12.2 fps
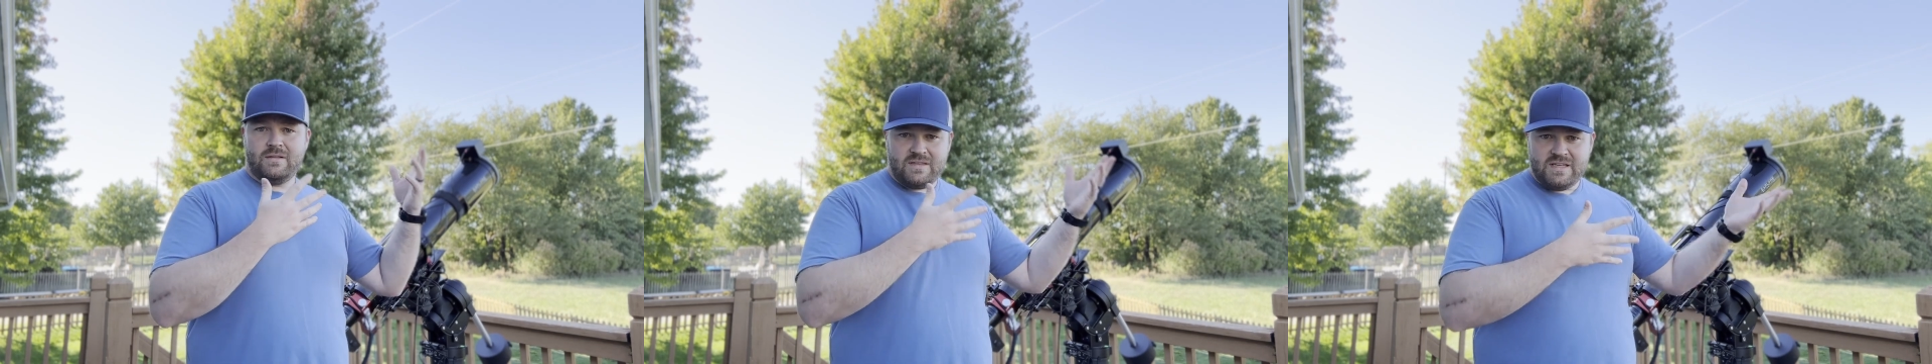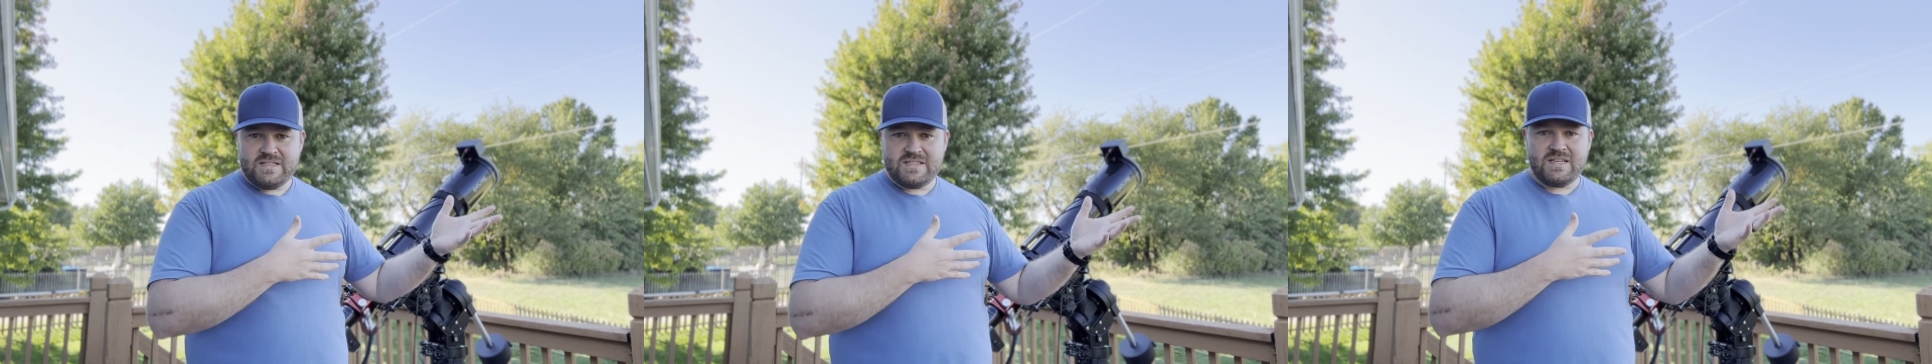
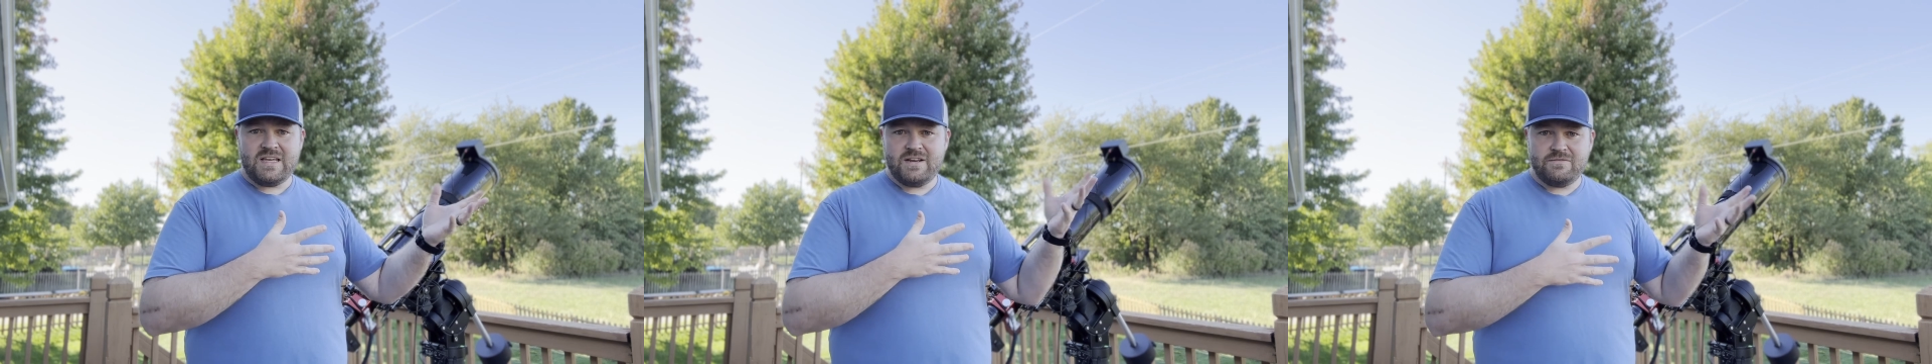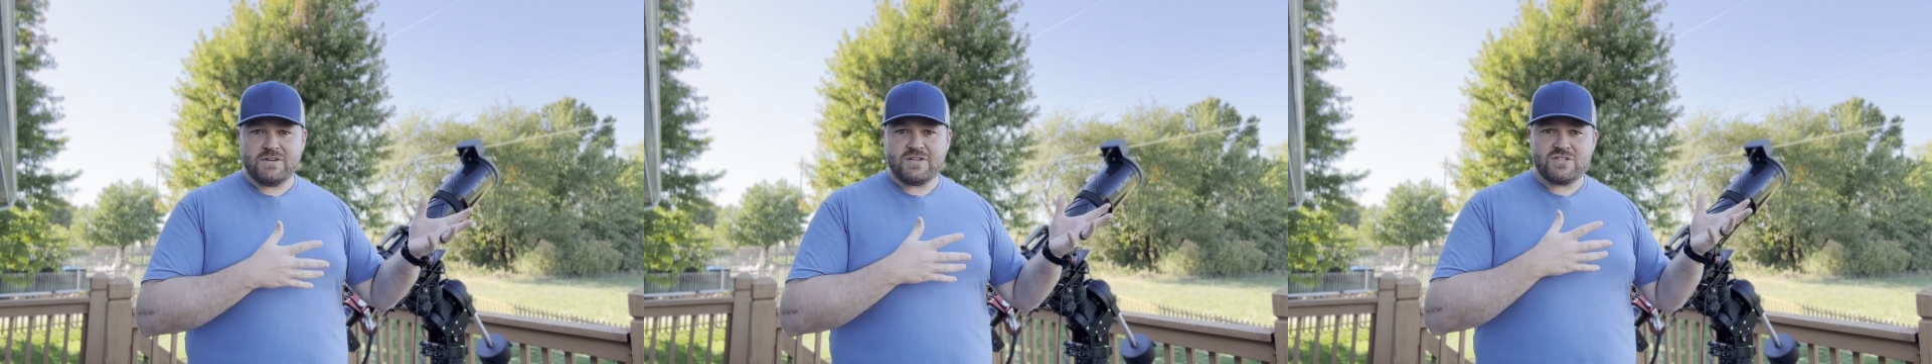these
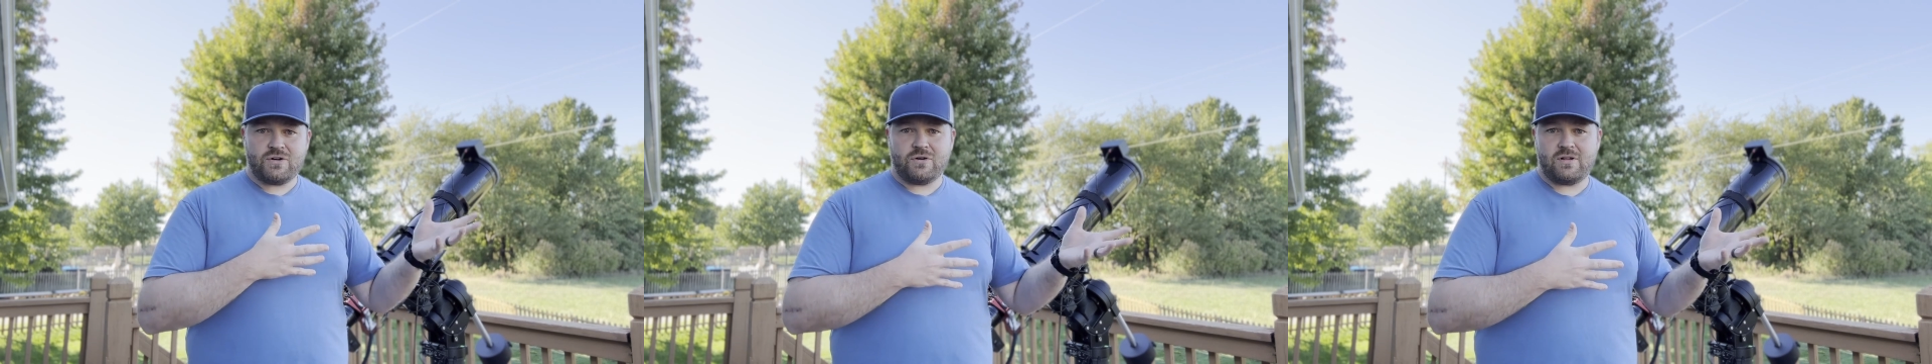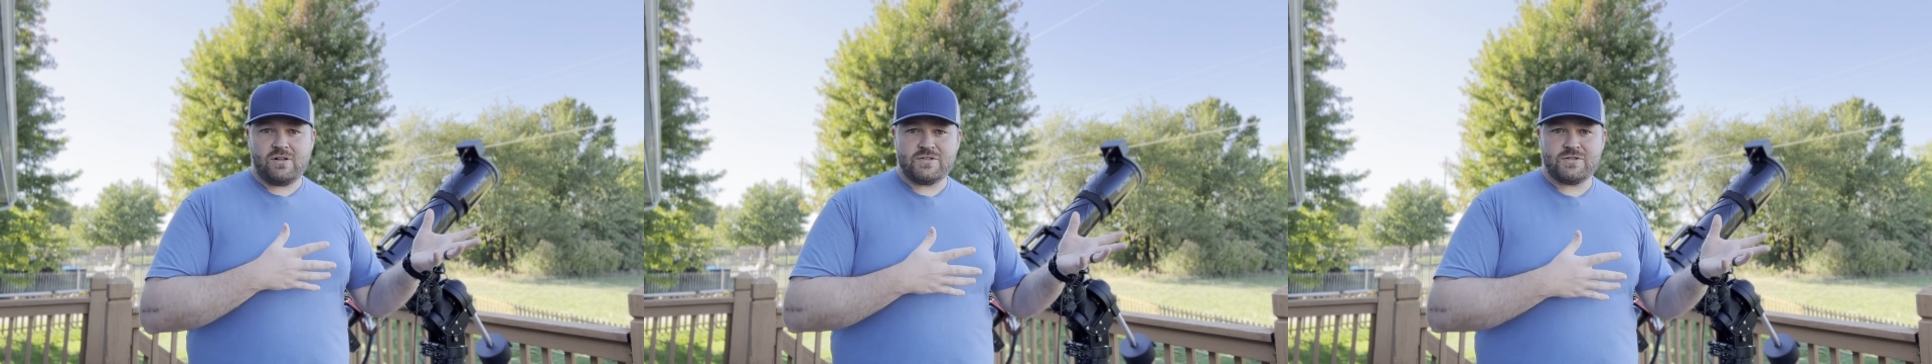infant star
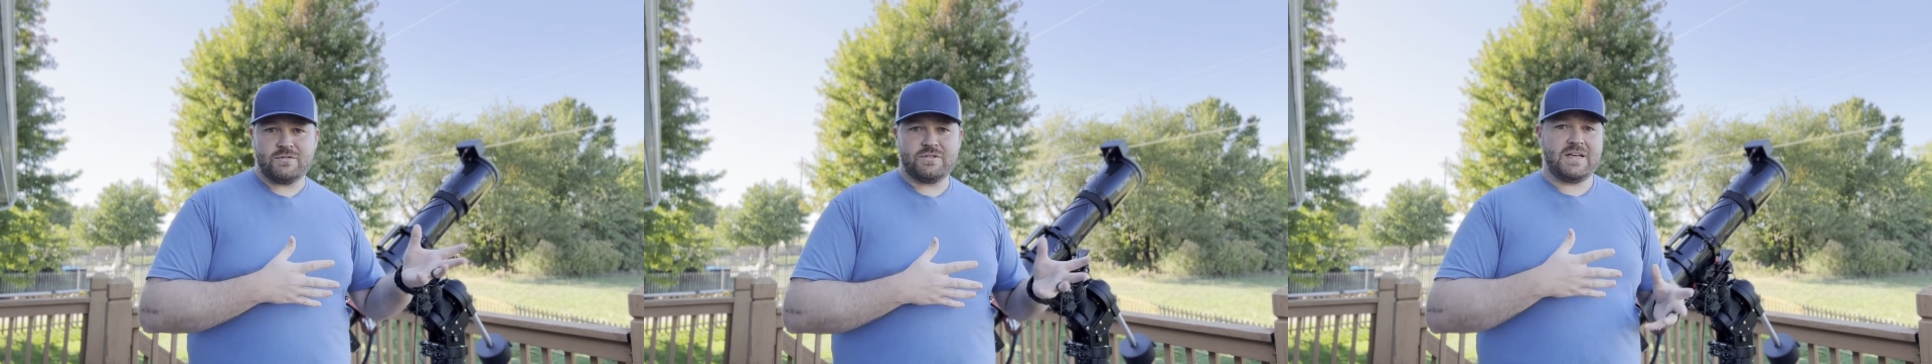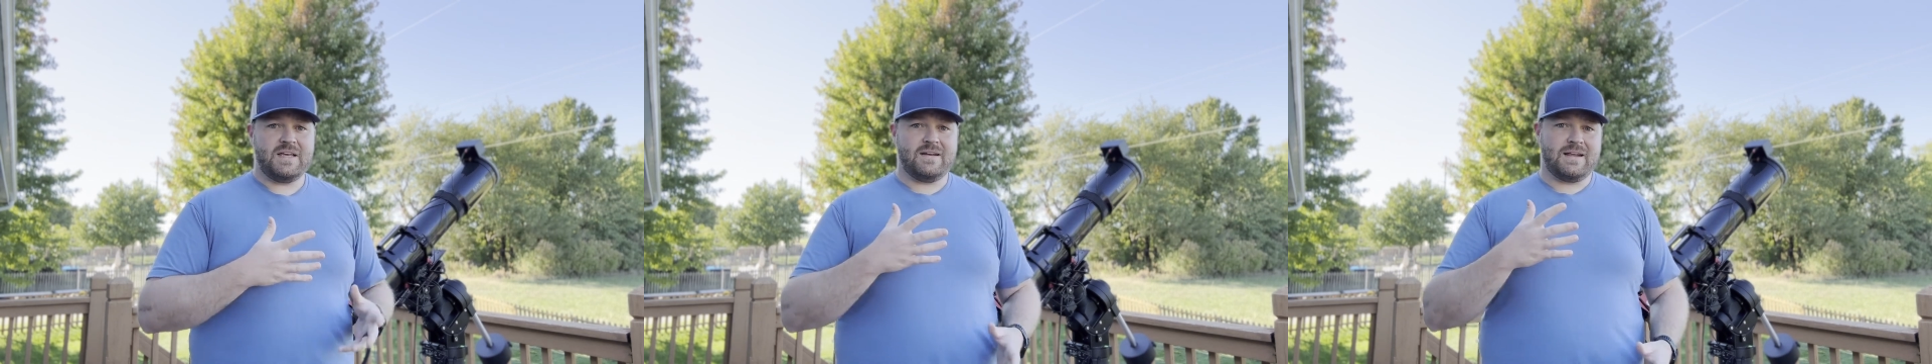clusters
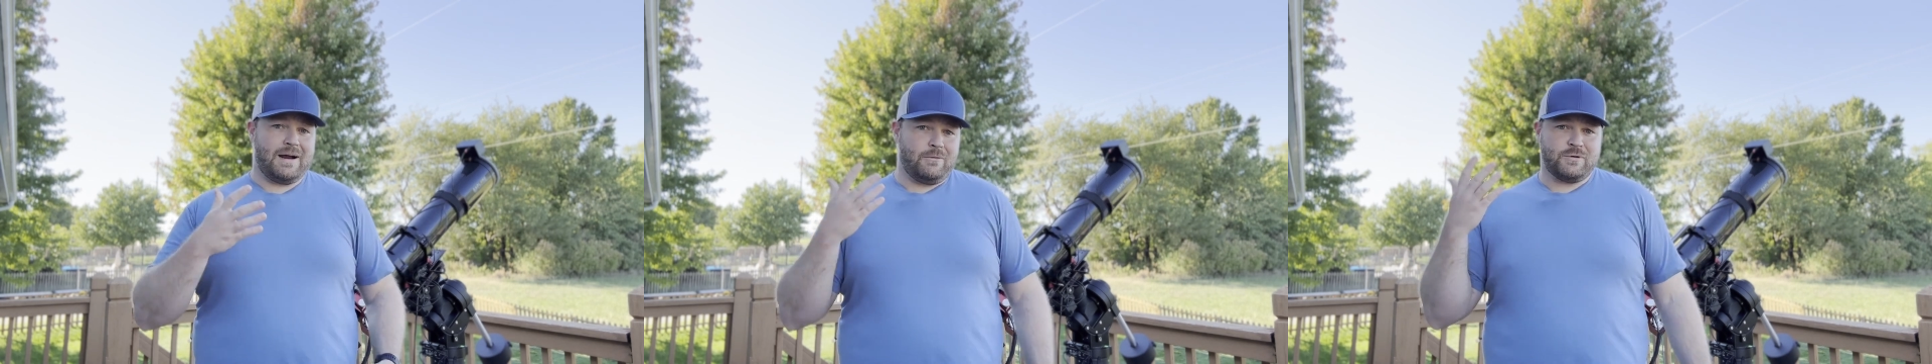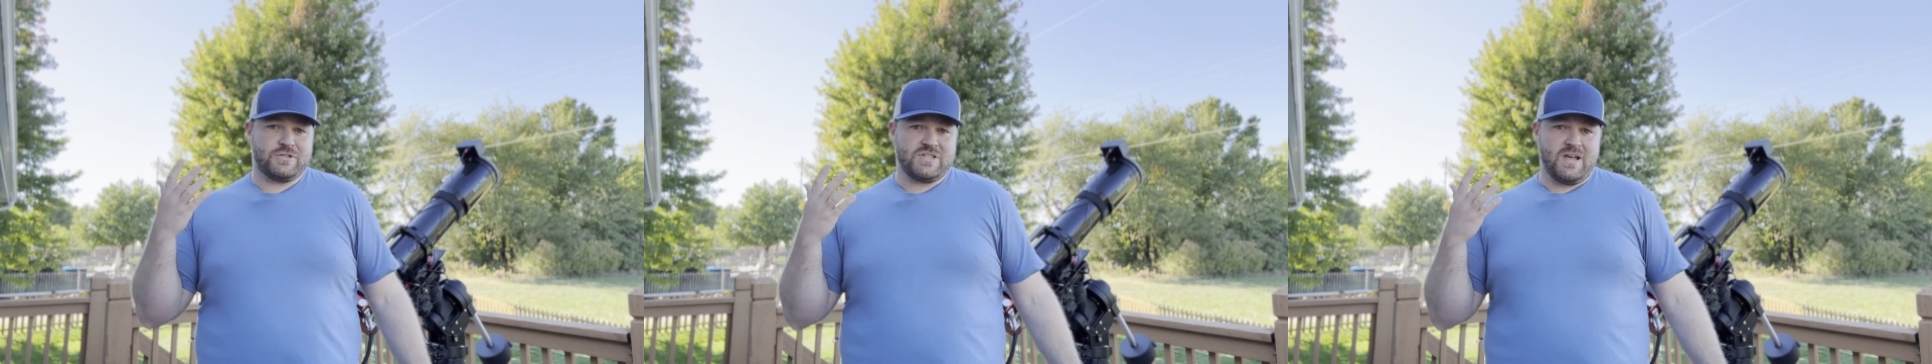and
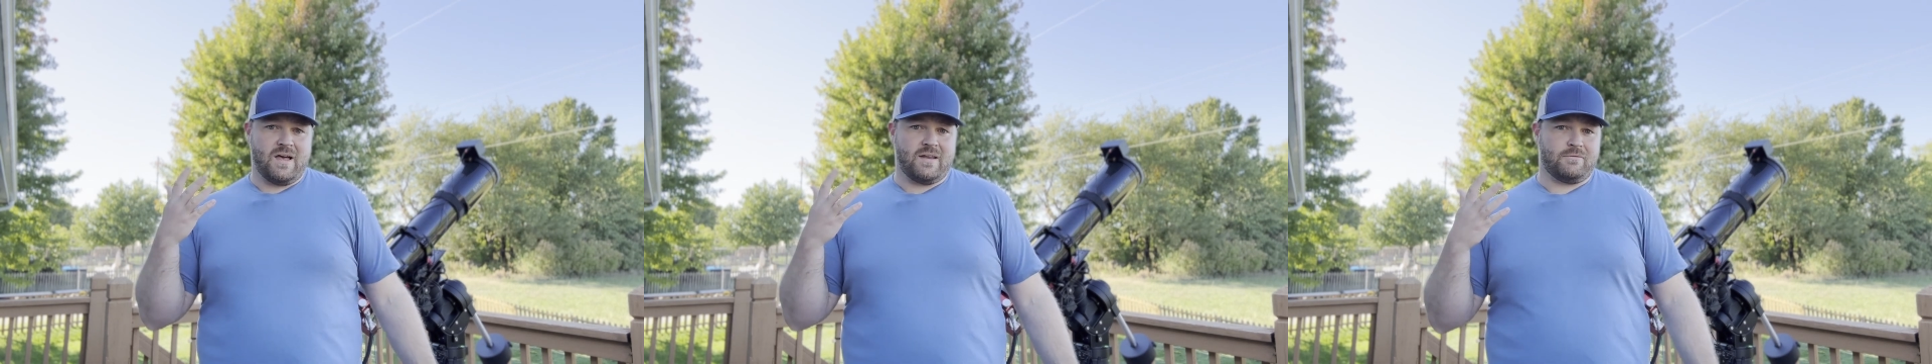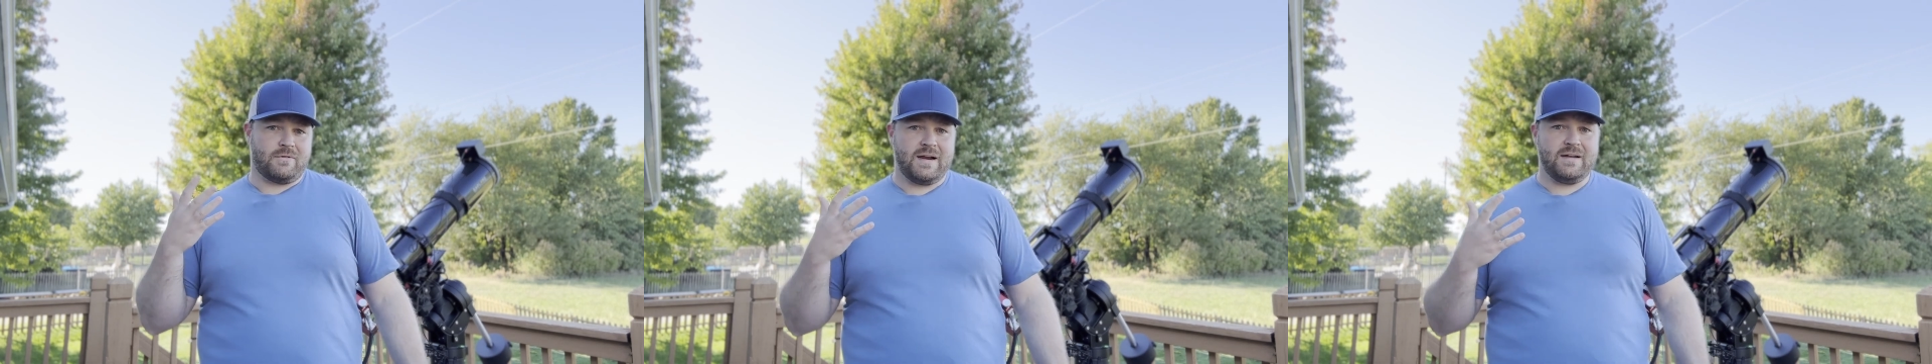our sun,
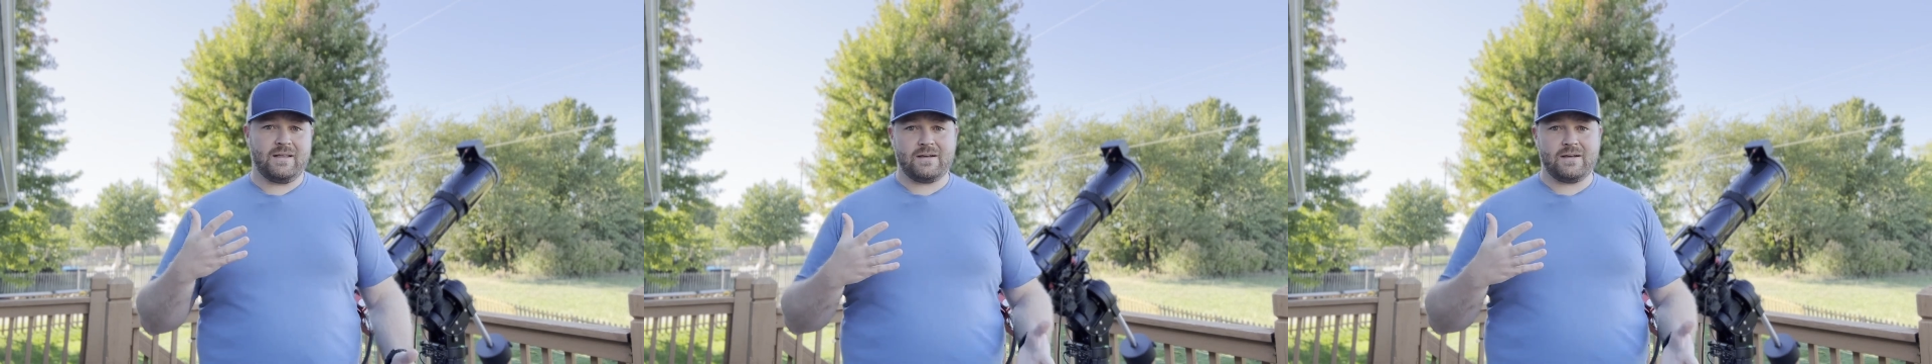right?